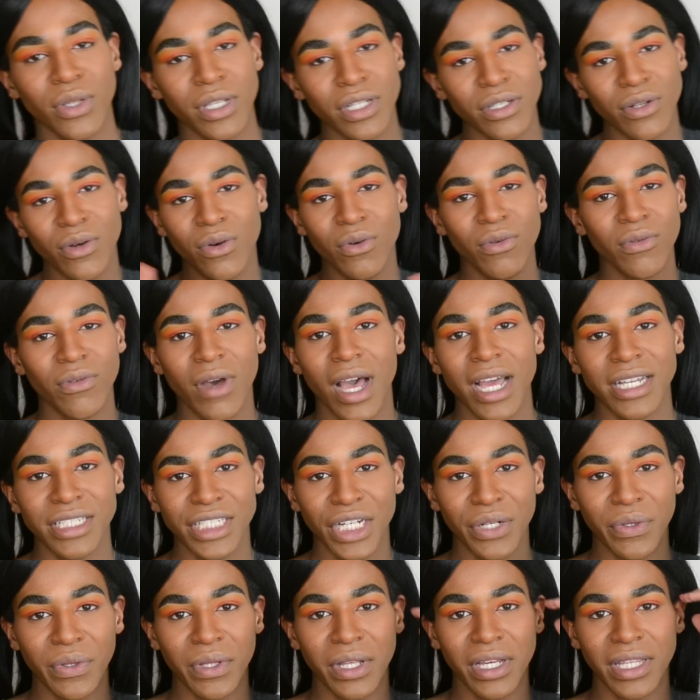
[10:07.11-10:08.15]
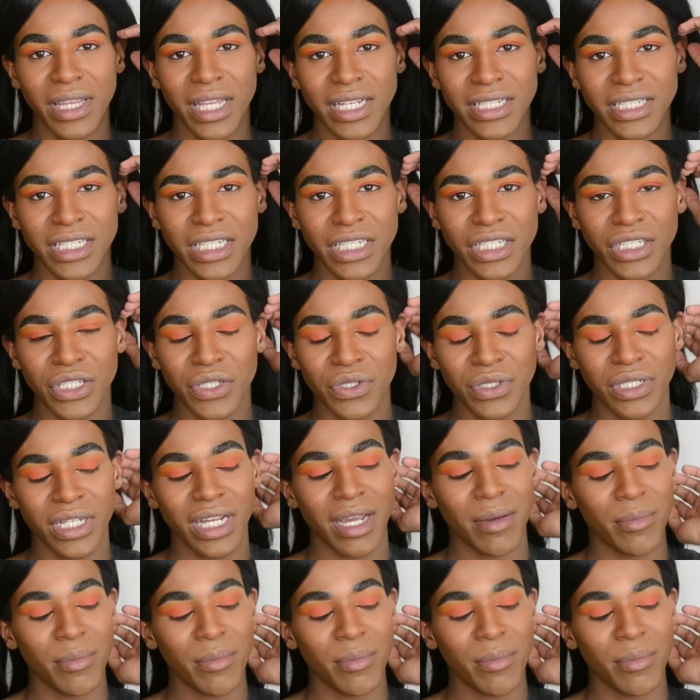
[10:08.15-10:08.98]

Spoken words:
this whole eyeshadow look that she's using,